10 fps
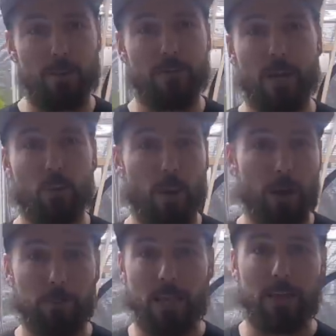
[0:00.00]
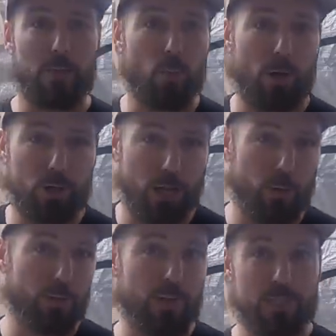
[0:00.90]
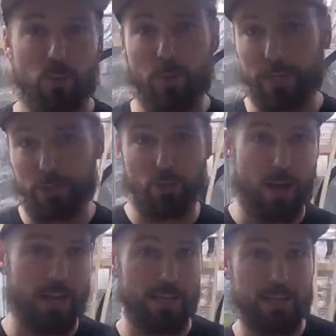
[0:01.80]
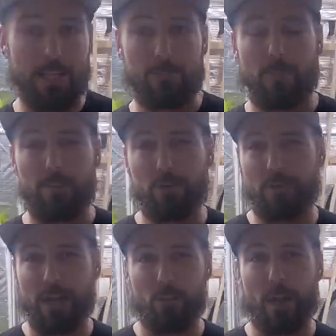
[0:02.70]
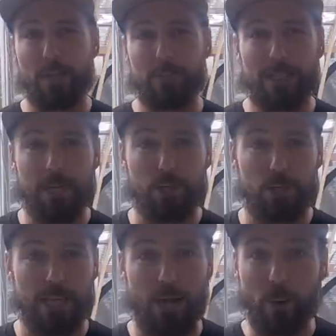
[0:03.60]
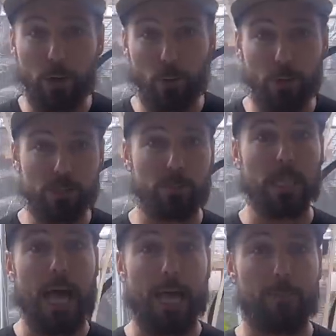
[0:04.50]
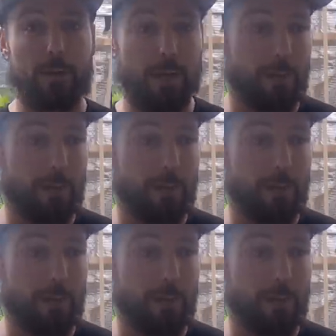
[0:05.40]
Maybe you've got a rare plant that you want to share with us and we can trade. Maybe you've got a recommendation, like I want to grow some lime,